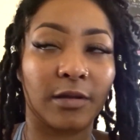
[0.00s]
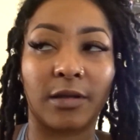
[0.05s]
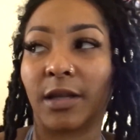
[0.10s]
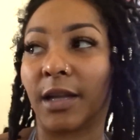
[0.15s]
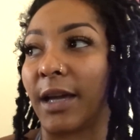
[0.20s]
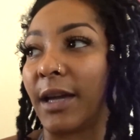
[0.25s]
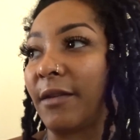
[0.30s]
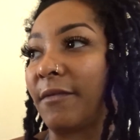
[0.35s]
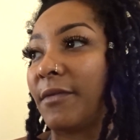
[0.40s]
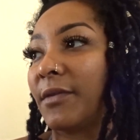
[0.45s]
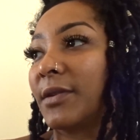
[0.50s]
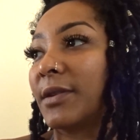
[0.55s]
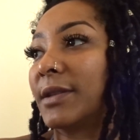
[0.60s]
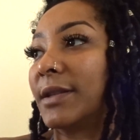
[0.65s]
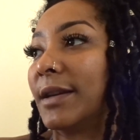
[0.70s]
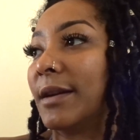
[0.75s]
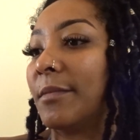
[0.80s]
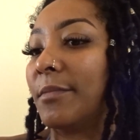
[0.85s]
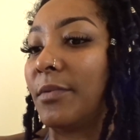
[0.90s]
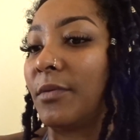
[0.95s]
Like, for
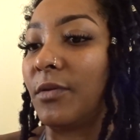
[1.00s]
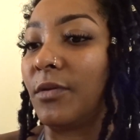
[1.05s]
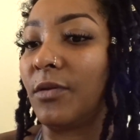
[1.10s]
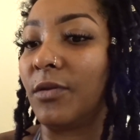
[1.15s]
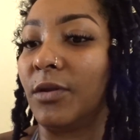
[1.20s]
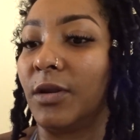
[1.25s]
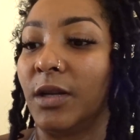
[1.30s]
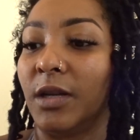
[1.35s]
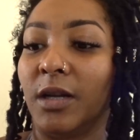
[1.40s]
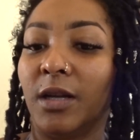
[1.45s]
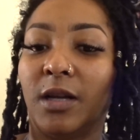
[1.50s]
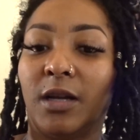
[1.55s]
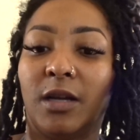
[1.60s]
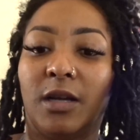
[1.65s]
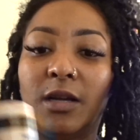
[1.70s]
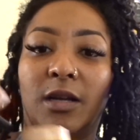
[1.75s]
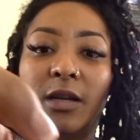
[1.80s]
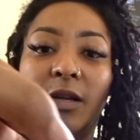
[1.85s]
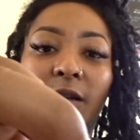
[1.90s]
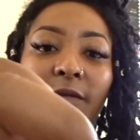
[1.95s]
example,
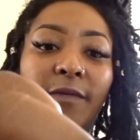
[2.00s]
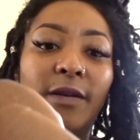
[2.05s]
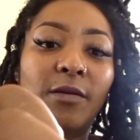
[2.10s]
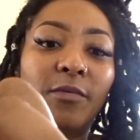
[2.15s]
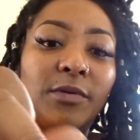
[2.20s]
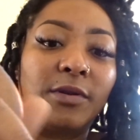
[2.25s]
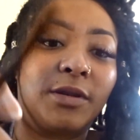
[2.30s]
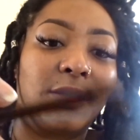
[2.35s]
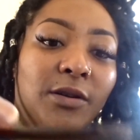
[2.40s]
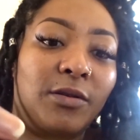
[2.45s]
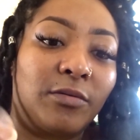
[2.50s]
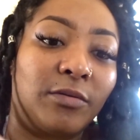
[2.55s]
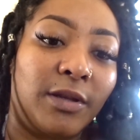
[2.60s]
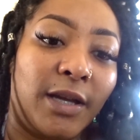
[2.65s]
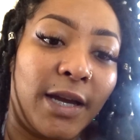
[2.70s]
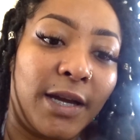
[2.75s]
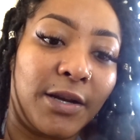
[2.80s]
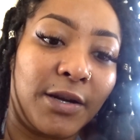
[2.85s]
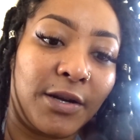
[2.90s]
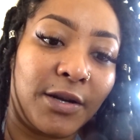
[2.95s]
if I want to go
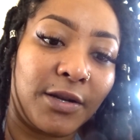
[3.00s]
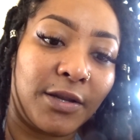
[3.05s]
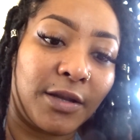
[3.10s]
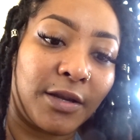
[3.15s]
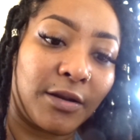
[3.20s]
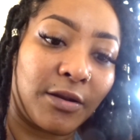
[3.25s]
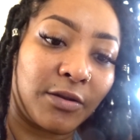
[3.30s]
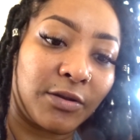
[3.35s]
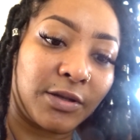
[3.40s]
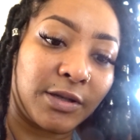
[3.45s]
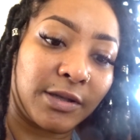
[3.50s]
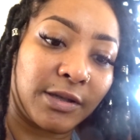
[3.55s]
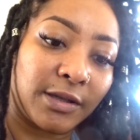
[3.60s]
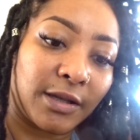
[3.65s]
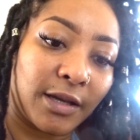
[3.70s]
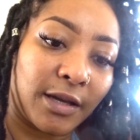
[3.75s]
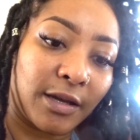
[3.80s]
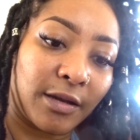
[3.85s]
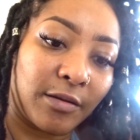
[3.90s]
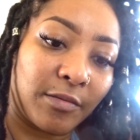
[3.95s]
lighter, then I'll
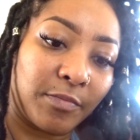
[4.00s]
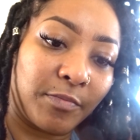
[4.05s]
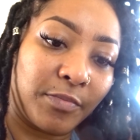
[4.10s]
just like